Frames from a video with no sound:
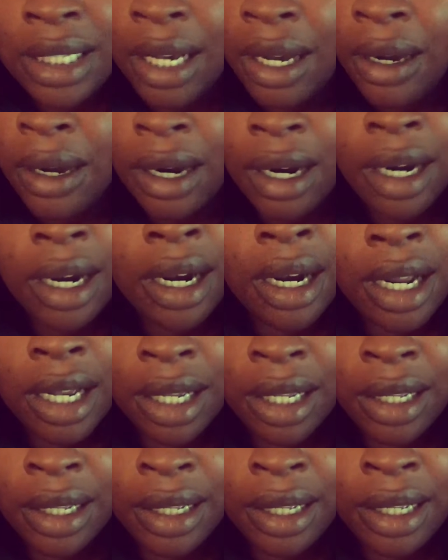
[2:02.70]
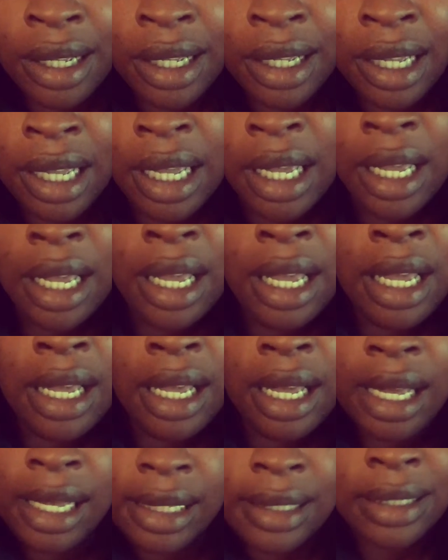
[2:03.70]
tell her
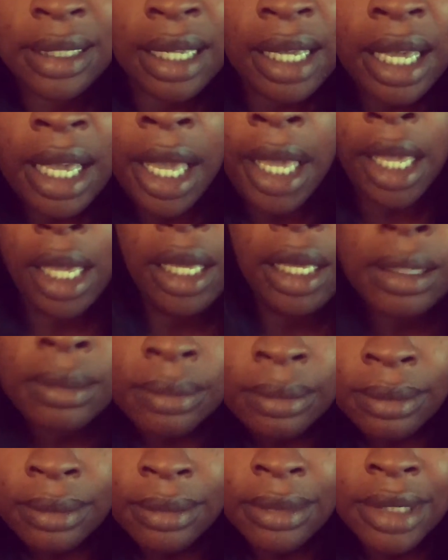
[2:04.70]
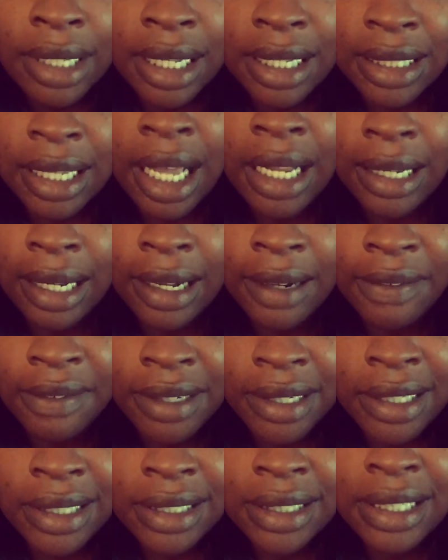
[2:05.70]
I said hey, because I love
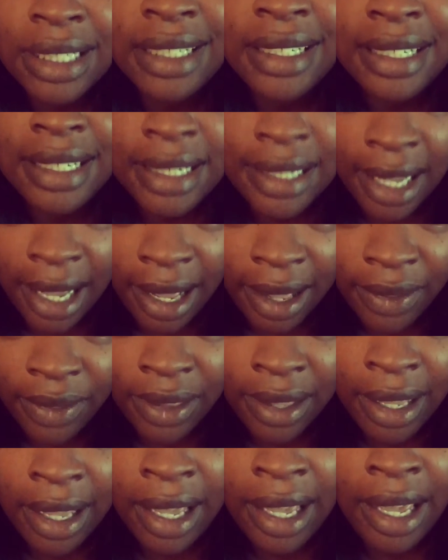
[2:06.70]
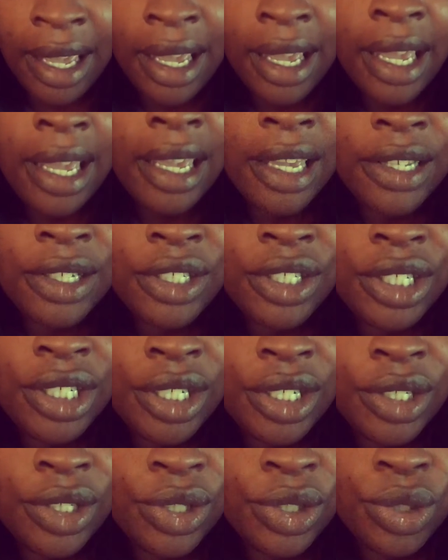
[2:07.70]
her to death. And
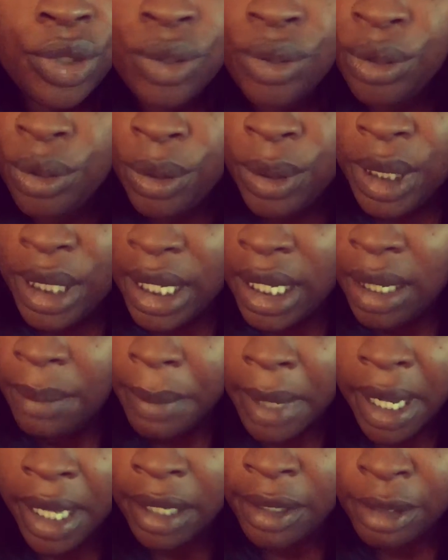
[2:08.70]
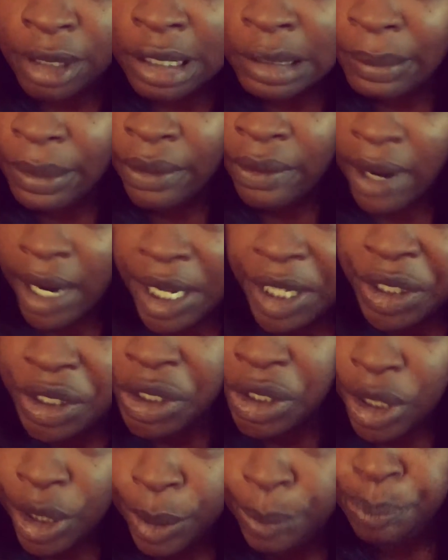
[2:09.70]
she is truly my
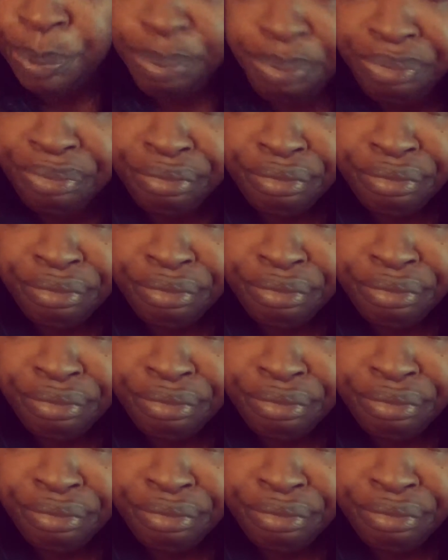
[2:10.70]
inspiration.